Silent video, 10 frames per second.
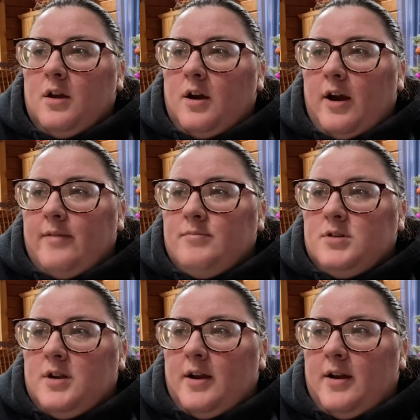I
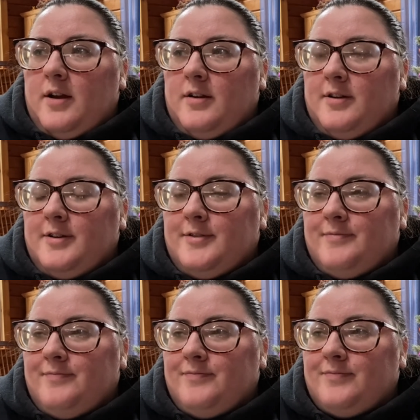
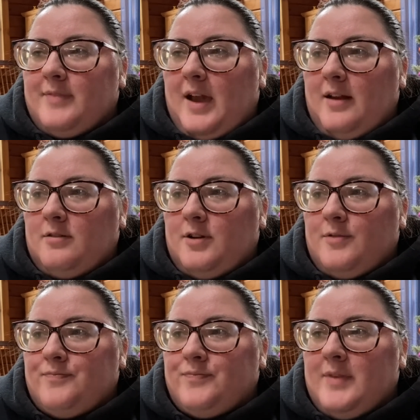don't
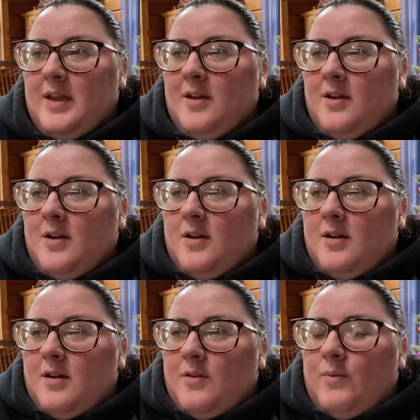know.
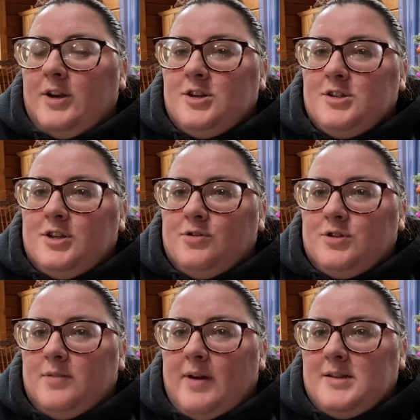Winter's
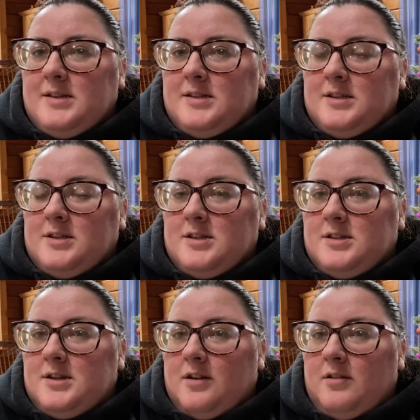usually my season to
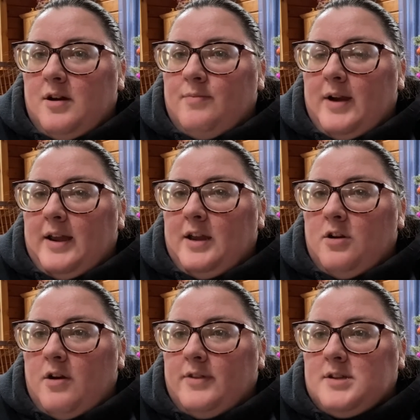snuggle up right
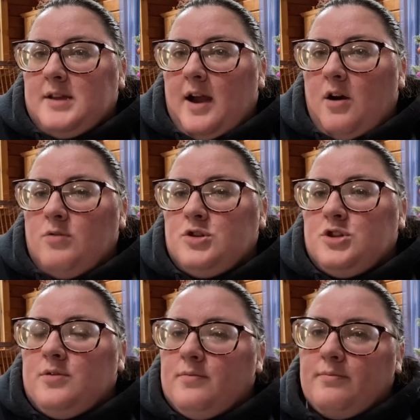here on this
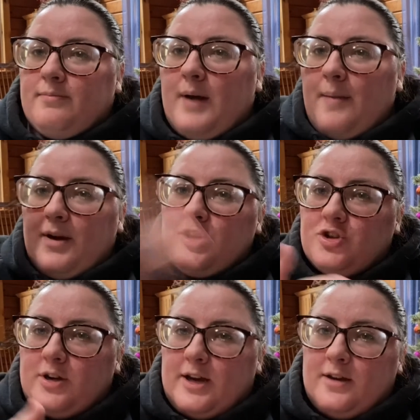couch by my
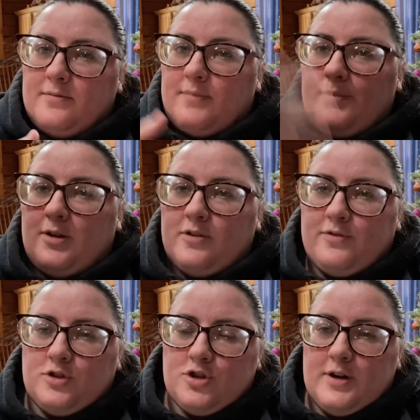tree, my
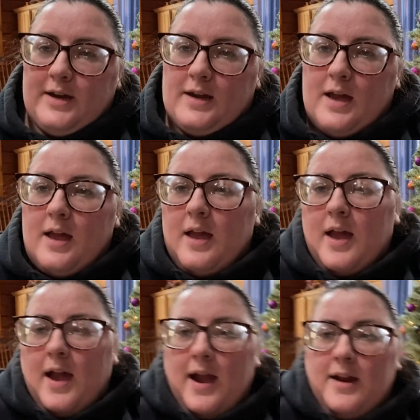beautiful tree,
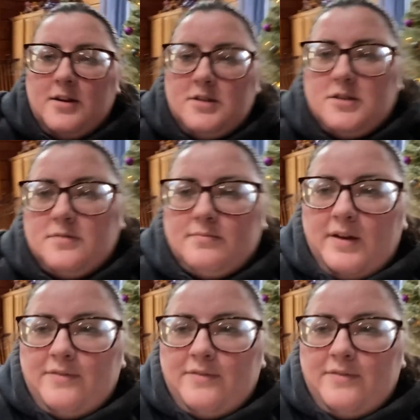and my